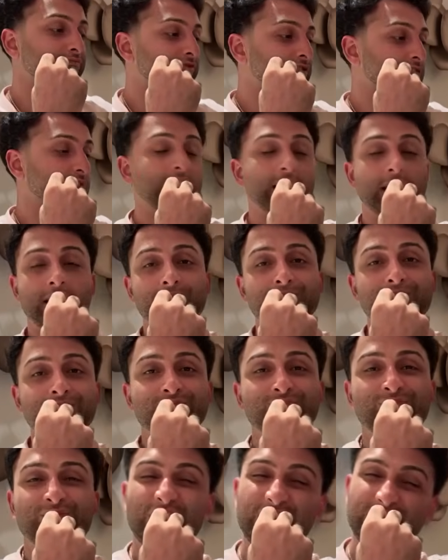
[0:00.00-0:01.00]
today,
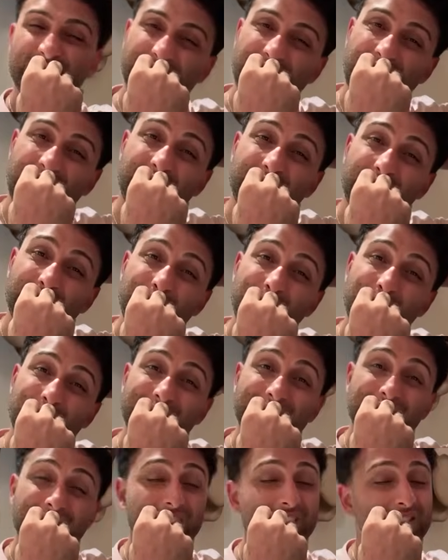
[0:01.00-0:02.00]
not great from
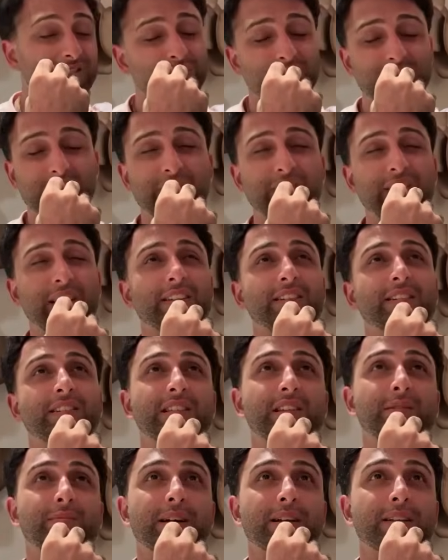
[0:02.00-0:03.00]
UST. Would have liked to
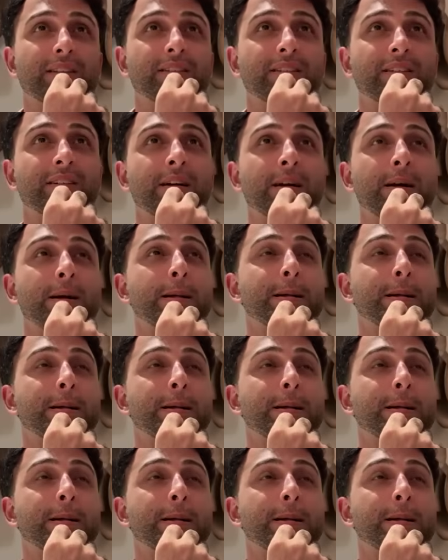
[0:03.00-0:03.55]
see better.